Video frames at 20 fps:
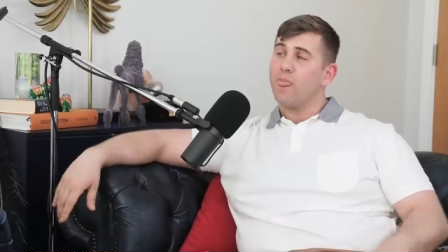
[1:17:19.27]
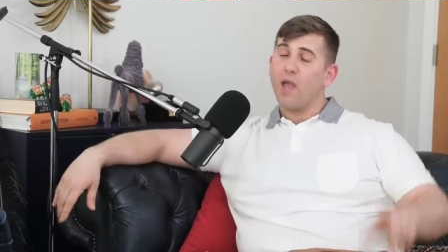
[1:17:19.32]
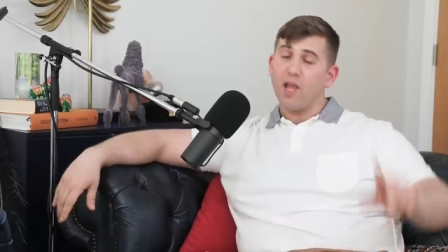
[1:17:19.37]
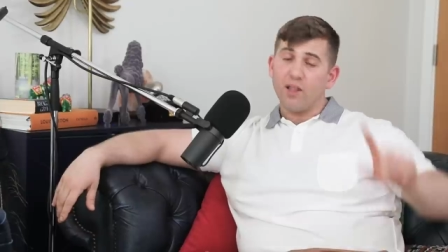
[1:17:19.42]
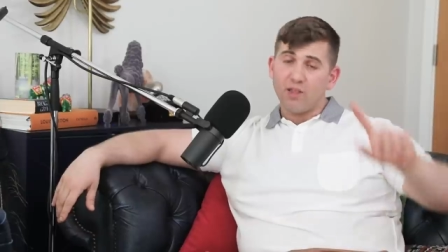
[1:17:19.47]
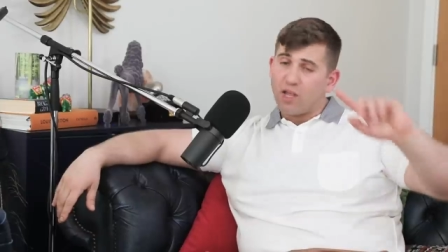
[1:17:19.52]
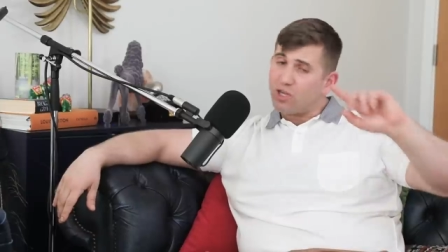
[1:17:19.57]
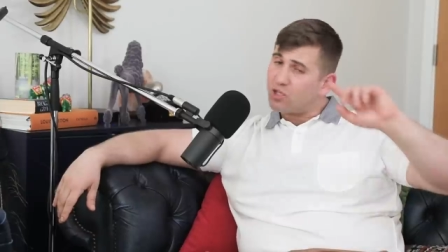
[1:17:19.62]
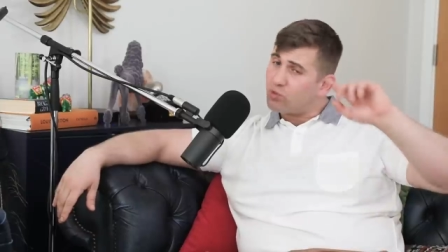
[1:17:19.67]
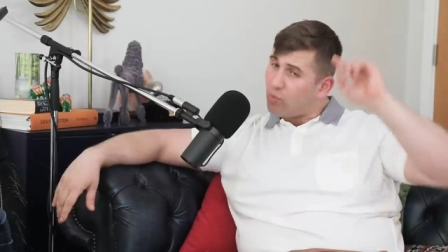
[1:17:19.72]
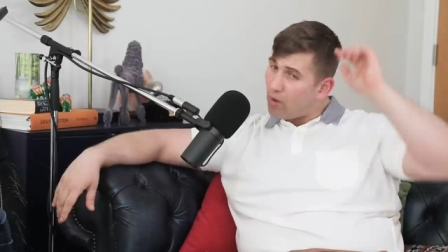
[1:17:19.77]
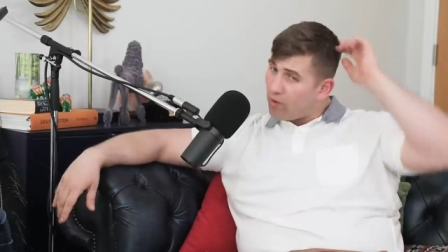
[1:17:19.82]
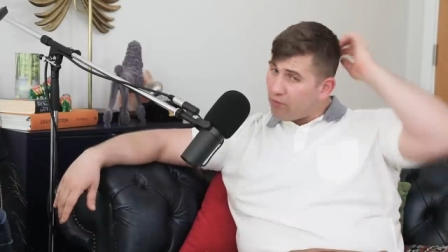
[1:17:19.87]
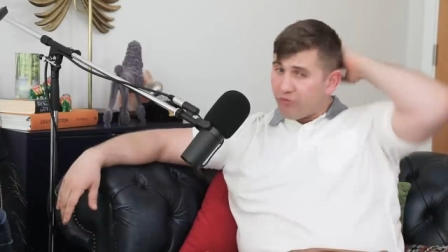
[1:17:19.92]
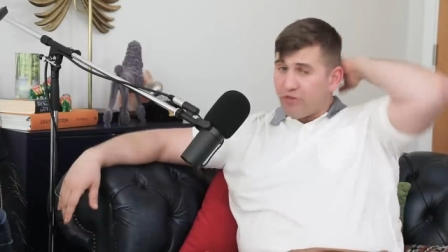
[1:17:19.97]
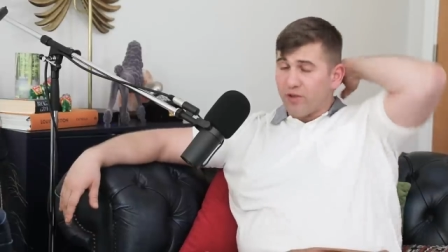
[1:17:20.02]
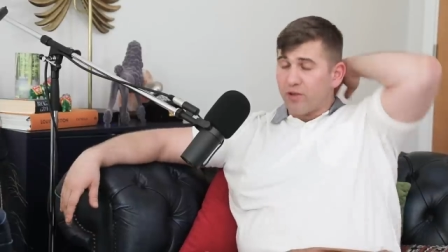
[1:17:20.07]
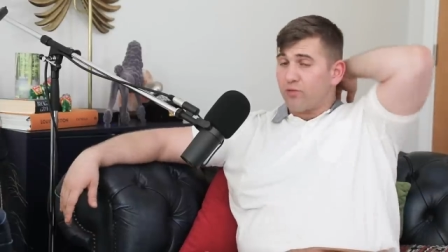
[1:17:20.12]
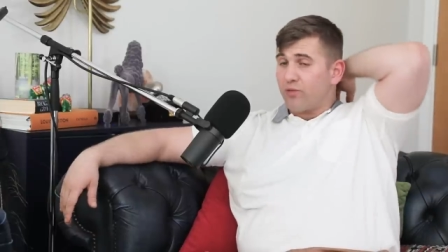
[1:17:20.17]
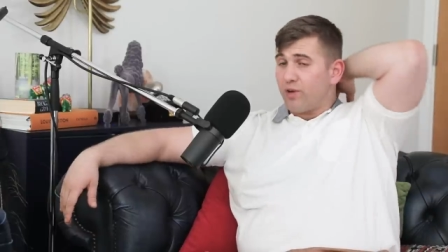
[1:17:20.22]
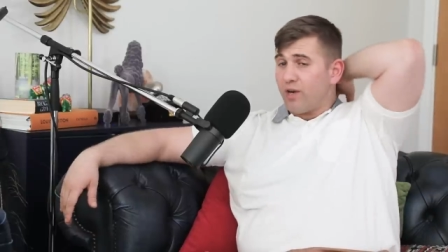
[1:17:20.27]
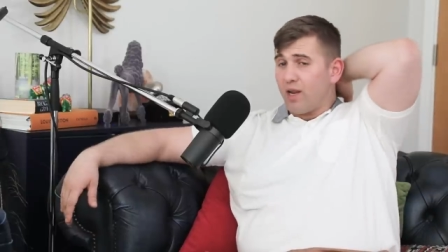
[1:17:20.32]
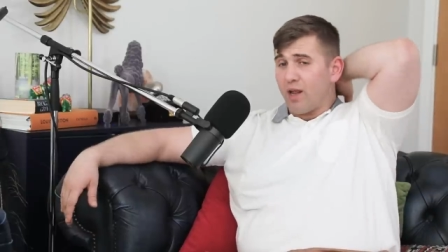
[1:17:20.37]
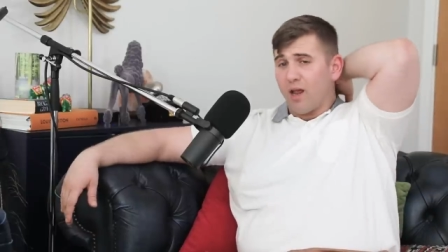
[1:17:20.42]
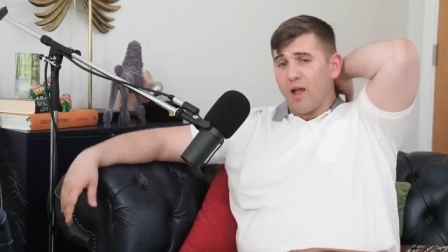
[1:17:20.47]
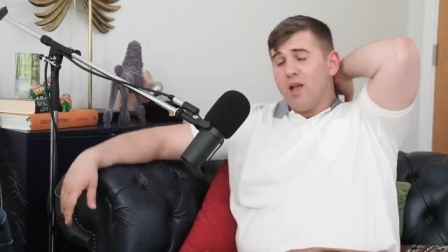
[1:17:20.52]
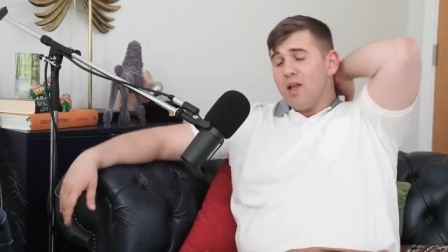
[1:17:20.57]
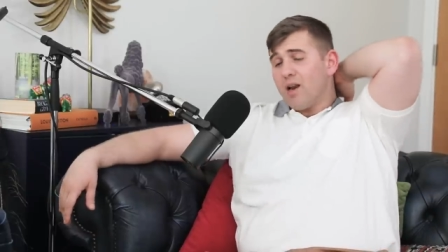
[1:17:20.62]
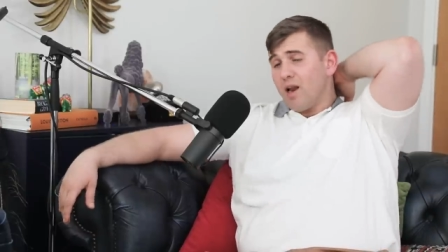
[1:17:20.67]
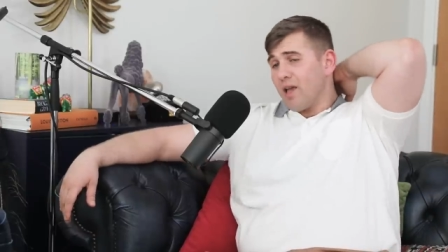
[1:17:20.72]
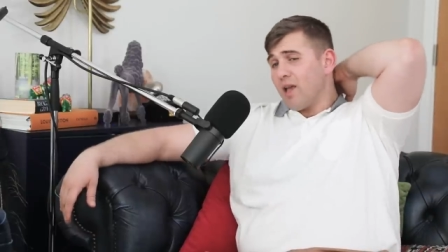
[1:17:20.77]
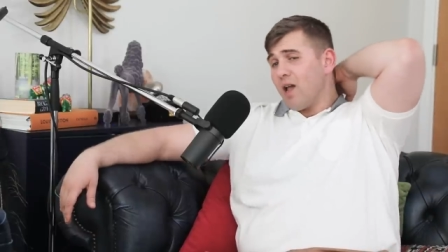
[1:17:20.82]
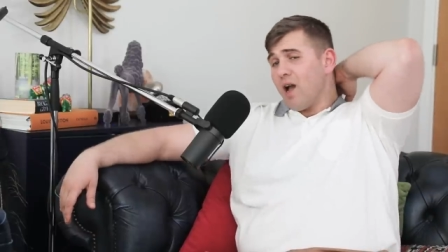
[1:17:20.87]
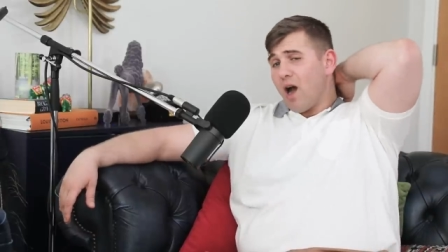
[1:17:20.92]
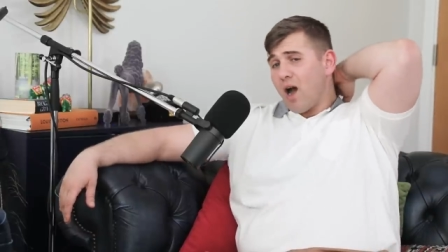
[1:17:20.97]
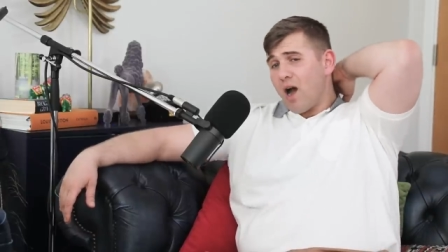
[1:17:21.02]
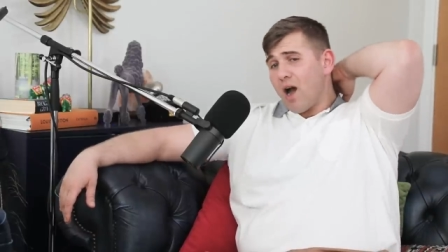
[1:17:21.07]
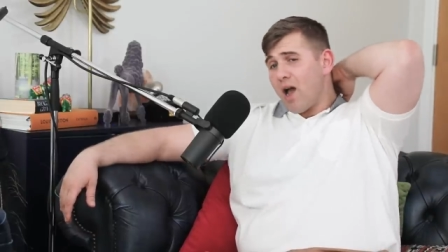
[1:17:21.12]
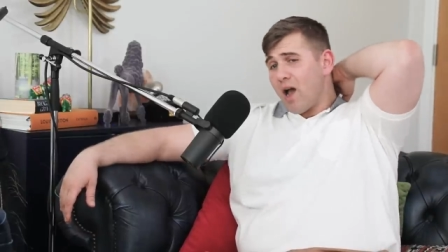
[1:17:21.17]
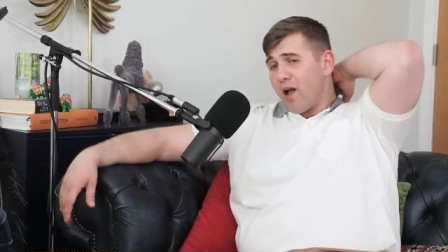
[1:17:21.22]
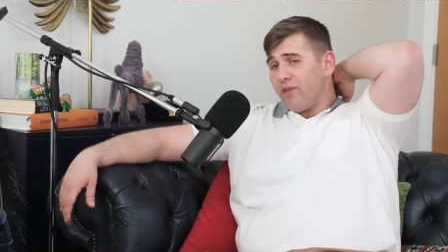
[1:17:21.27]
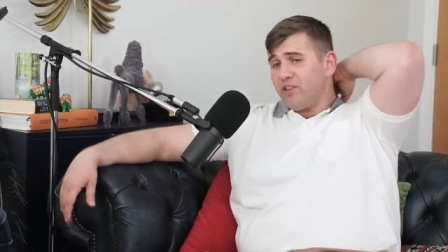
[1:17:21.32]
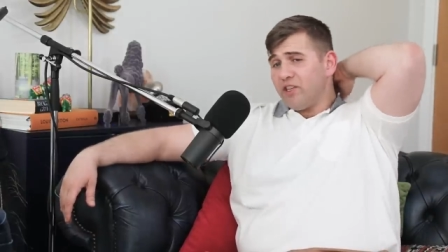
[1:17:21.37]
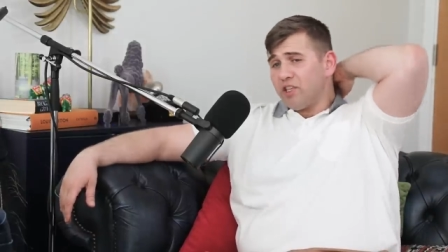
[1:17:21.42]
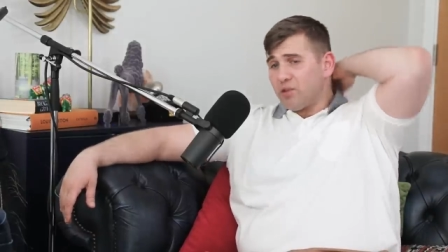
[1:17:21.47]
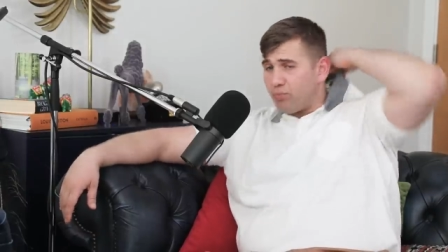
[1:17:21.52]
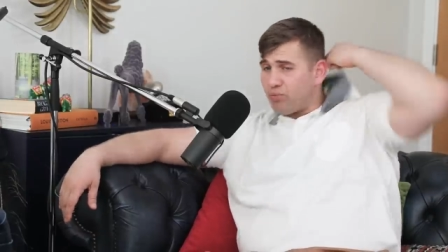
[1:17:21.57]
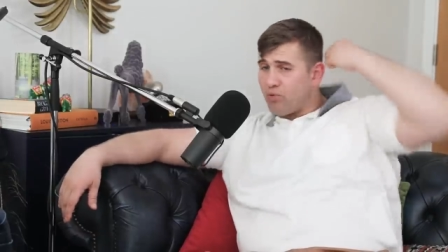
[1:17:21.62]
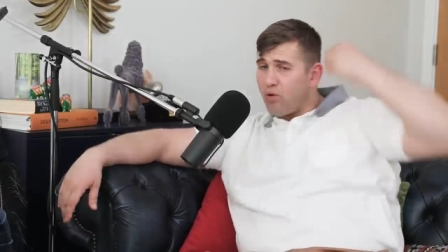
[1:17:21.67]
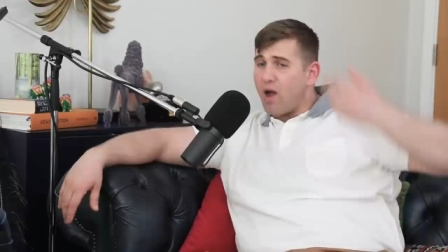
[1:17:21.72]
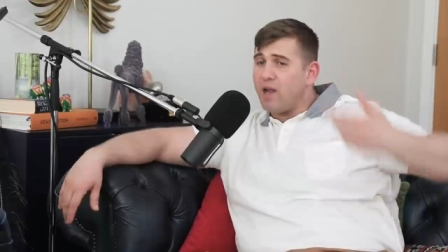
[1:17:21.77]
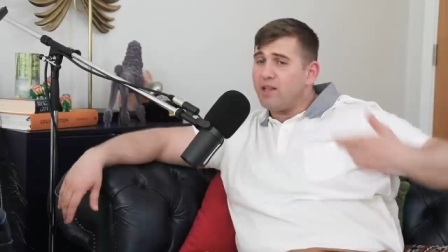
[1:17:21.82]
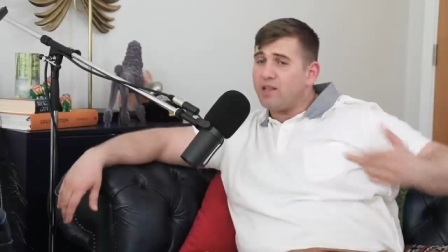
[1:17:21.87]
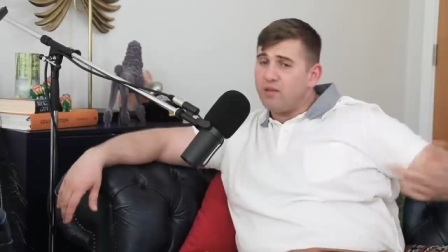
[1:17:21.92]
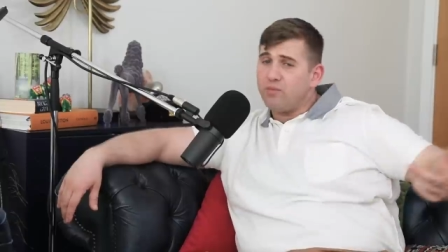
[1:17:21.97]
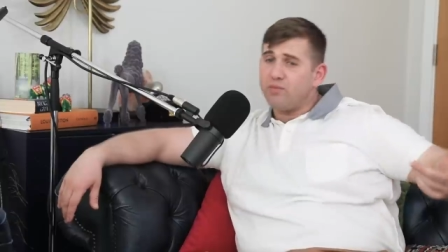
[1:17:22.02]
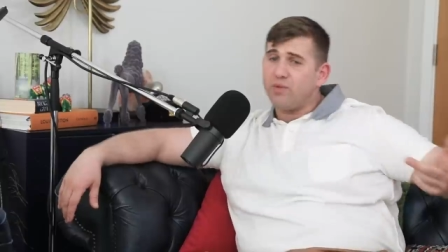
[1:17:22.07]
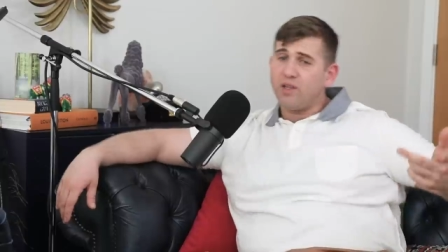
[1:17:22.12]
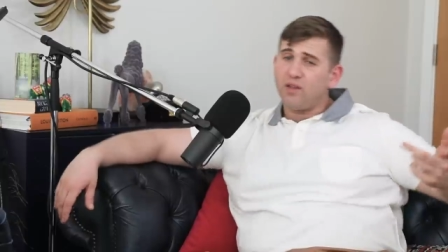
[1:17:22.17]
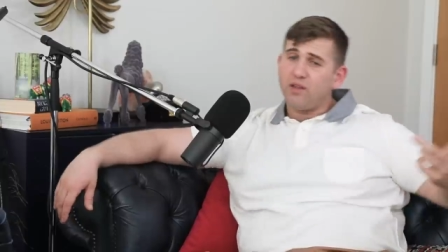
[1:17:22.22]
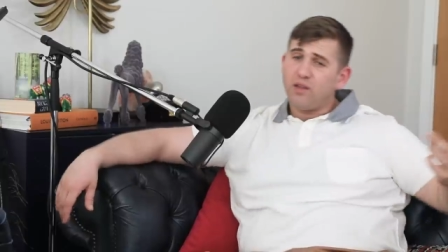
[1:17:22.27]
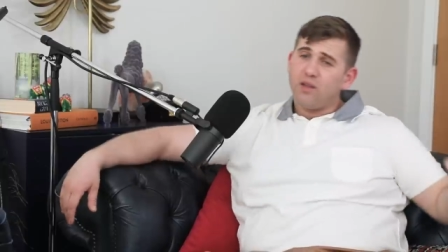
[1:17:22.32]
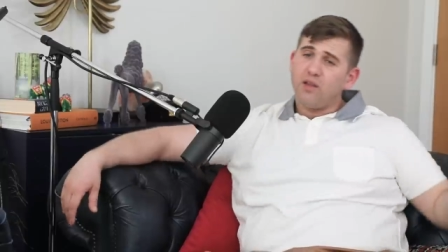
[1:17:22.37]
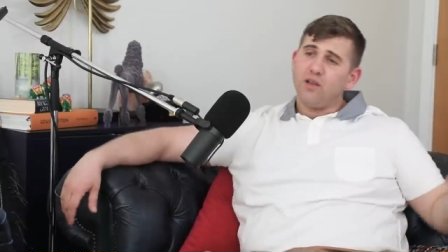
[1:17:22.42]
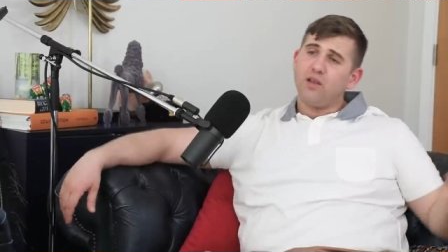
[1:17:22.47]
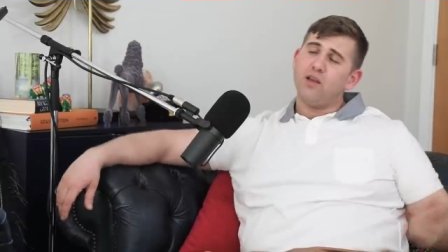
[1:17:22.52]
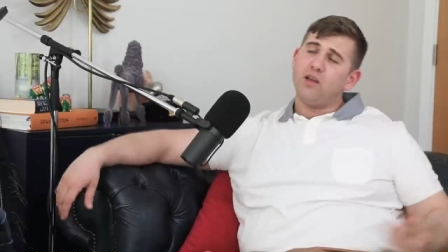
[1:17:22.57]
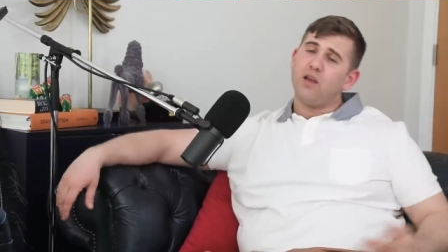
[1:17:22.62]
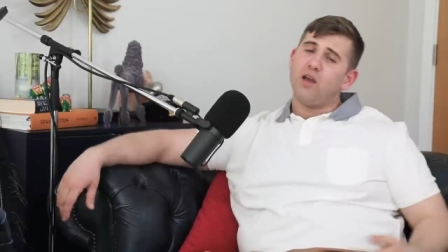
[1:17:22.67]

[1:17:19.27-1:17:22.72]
And that's one thing really, like, I have this pride in me,